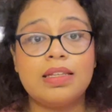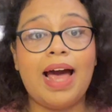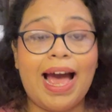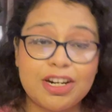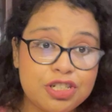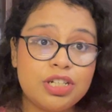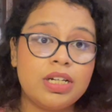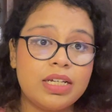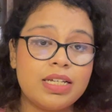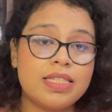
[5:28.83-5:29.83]
The
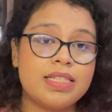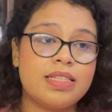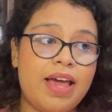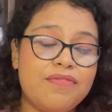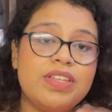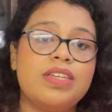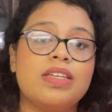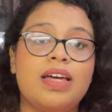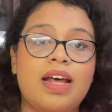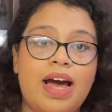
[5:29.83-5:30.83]
action is
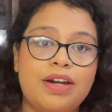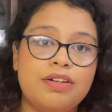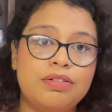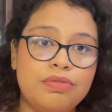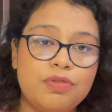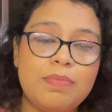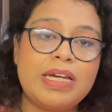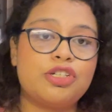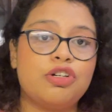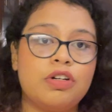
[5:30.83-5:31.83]
everything that I had to do to
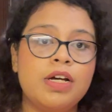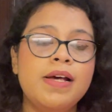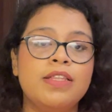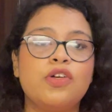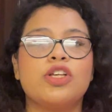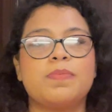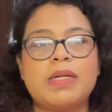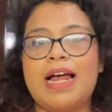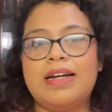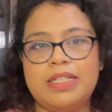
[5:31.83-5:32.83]
make sure the
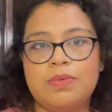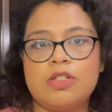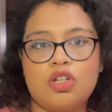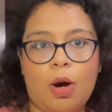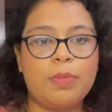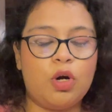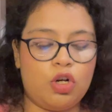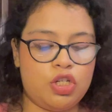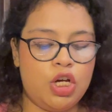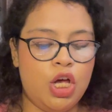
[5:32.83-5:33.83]
hospitality was top
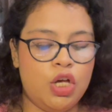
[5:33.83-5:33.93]
notch.